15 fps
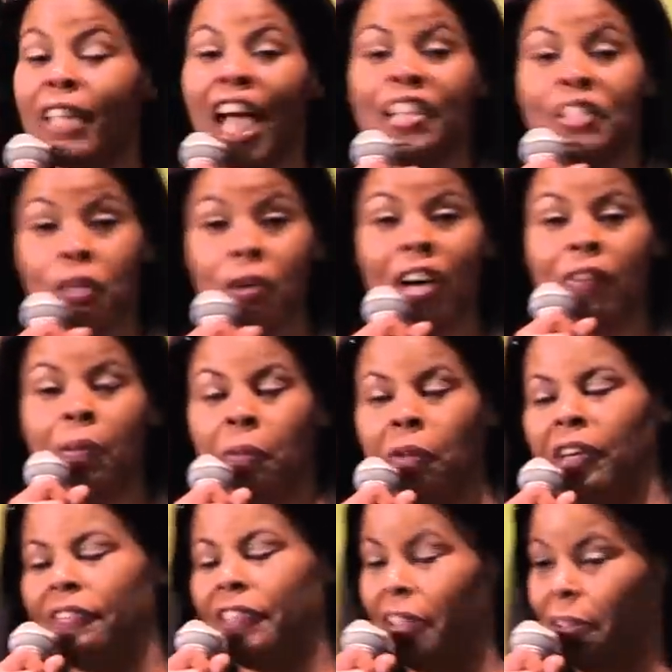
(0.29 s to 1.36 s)
I do have a
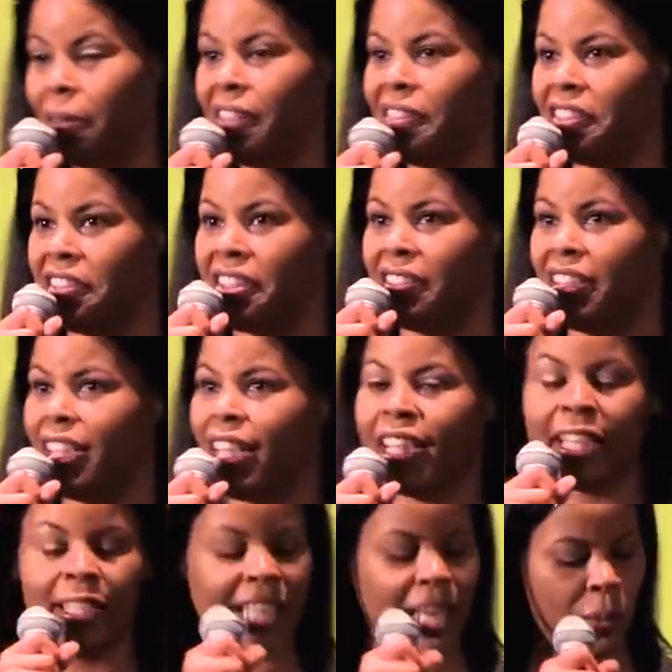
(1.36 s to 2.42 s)
boyfriend who lives on 79th.
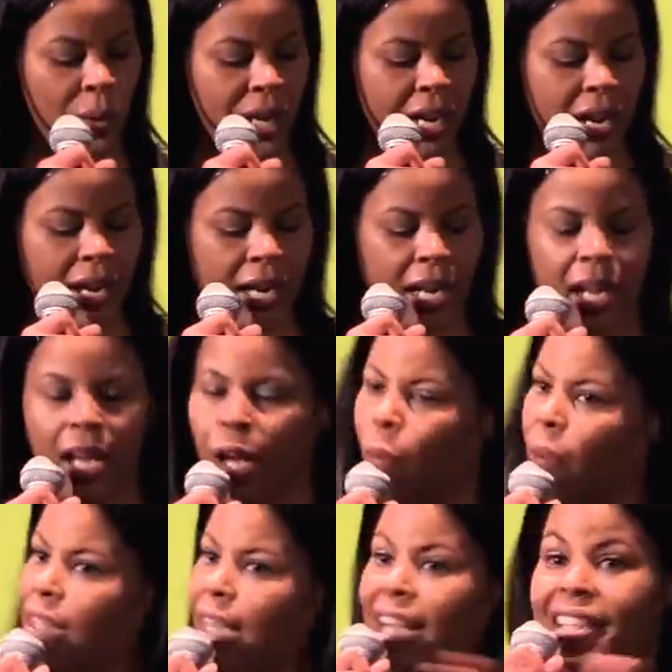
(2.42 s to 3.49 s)
And like, we are,
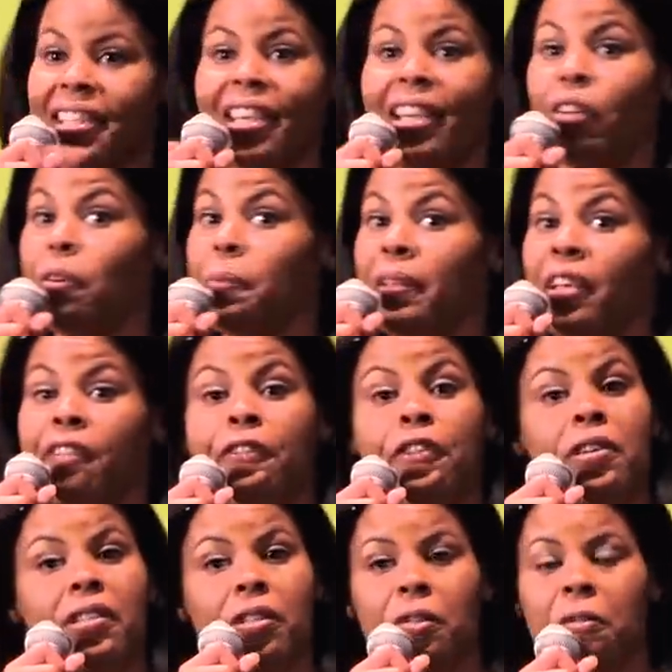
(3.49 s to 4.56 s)
like I said, I grew up in Lake
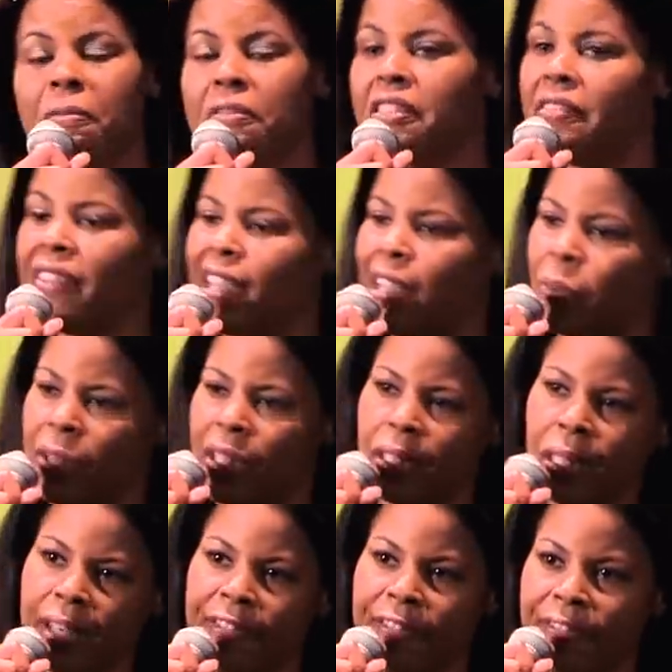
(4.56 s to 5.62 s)
Forest. You grew up on 79th. We are
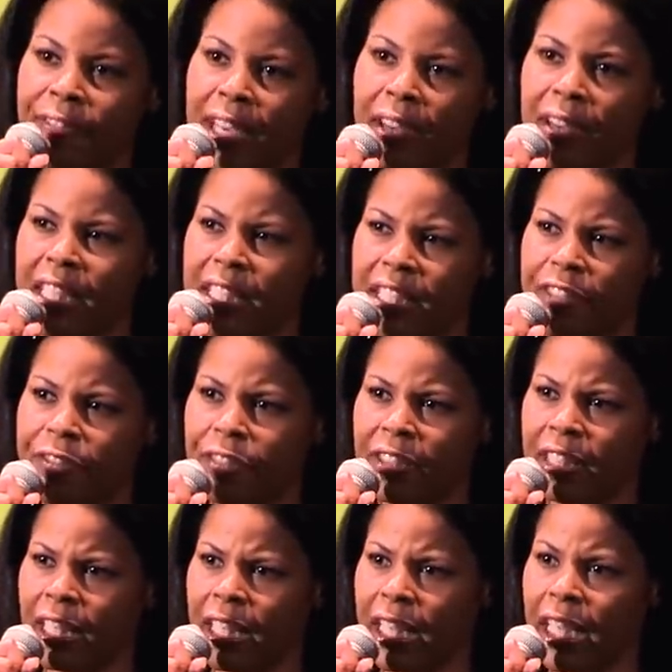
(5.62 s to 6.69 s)
like very
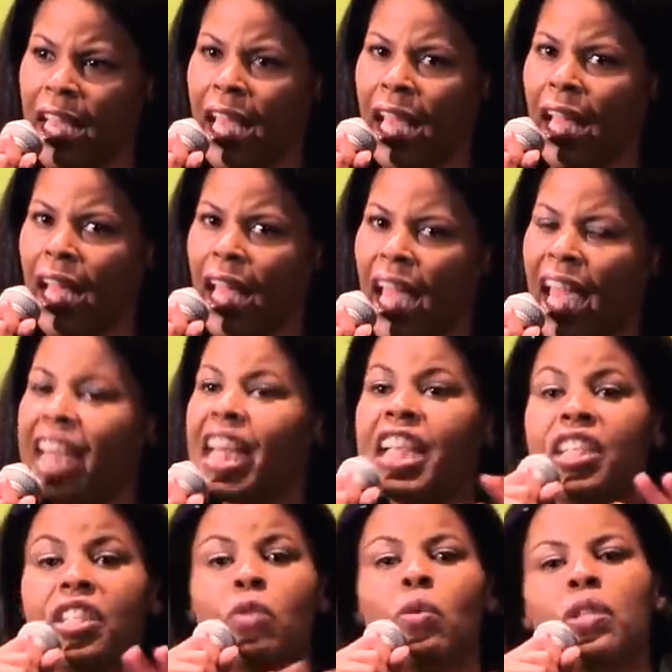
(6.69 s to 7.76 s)
different. And like,
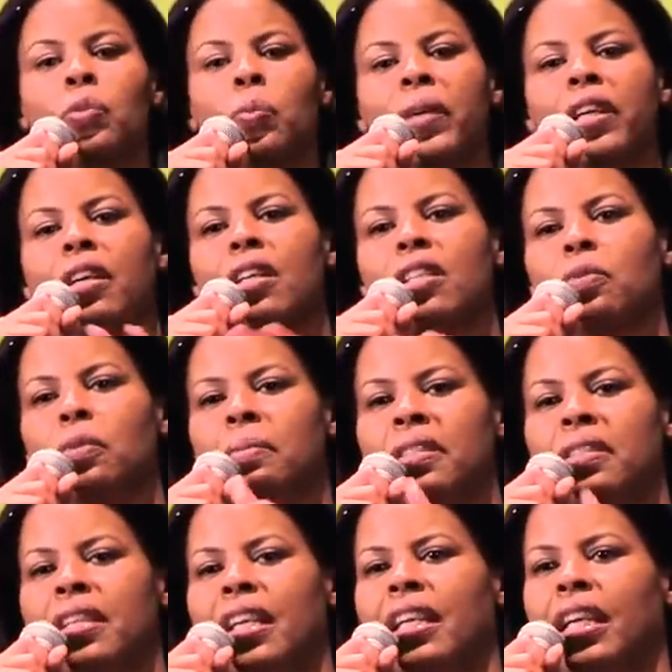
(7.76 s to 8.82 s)
it's weird because we've
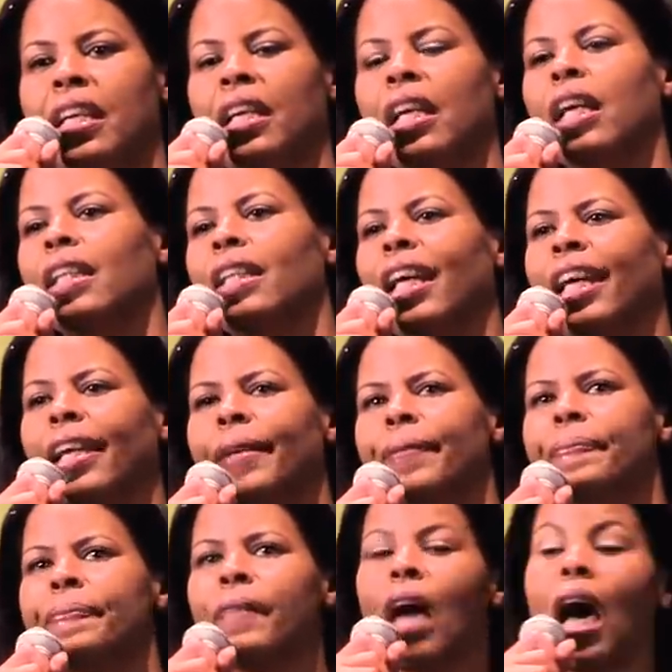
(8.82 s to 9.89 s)
been dating. Like,
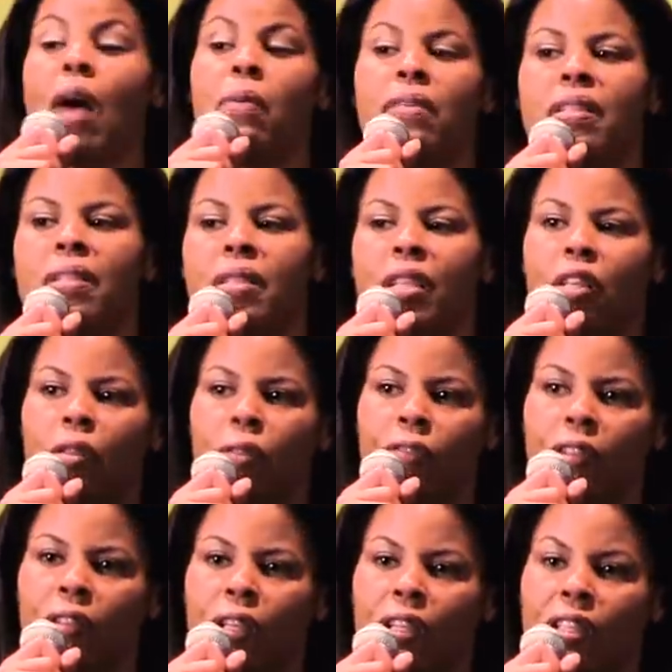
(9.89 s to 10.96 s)
I was single for a